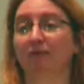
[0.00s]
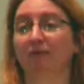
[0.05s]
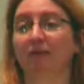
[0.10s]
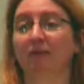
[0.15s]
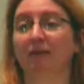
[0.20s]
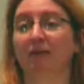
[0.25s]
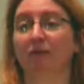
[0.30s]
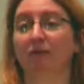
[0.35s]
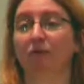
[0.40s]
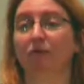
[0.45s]
to
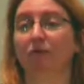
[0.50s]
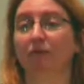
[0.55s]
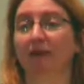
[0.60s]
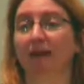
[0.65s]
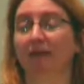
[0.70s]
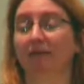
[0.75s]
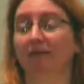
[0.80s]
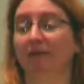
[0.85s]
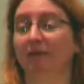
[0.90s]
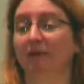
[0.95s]
get new
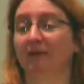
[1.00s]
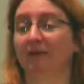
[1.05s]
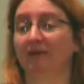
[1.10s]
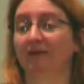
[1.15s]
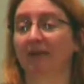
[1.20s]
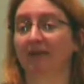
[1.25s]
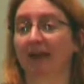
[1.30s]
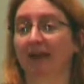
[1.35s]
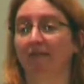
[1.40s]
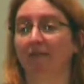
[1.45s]
grants because
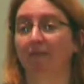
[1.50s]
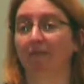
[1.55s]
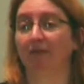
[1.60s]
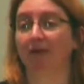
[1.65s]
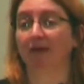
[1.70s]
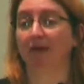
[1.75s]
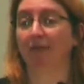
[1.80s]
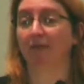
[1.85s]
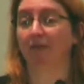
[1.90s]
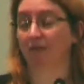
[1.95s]
they haven't
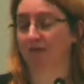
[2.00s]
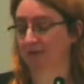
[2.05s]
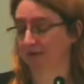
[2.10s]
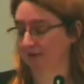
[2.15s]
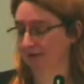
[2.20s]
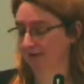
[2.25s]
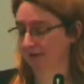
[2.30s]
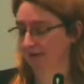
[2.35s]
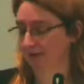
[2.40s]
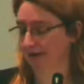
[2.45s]
been able to
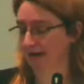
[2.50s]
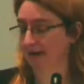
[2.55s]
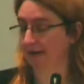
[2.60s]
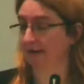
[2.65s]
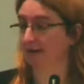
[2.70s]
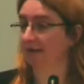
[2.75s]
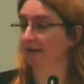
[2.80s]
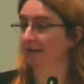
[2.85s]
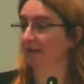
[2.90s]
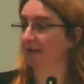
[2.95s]
share their
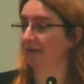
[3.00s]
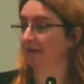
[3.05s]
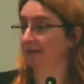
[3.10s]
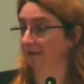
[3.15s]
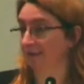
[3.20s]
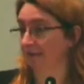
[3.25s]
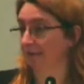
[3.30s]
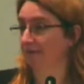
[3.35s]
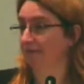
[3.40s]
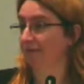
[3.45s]
data
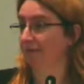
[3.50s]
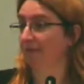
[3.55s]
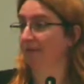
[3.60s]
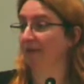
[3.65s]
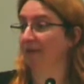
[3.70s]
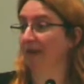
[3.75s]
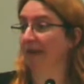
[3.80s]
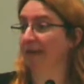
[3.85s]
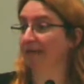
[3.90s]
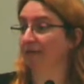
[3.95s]
from the
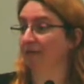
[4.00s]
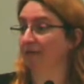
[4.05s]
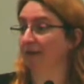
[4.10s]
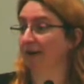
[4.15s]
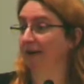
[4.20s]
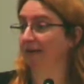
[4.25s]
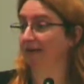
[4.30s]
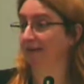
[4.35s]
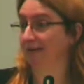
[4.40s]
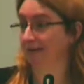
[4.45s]
last
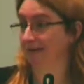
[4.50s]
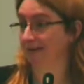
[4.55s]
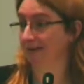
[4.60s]
grant.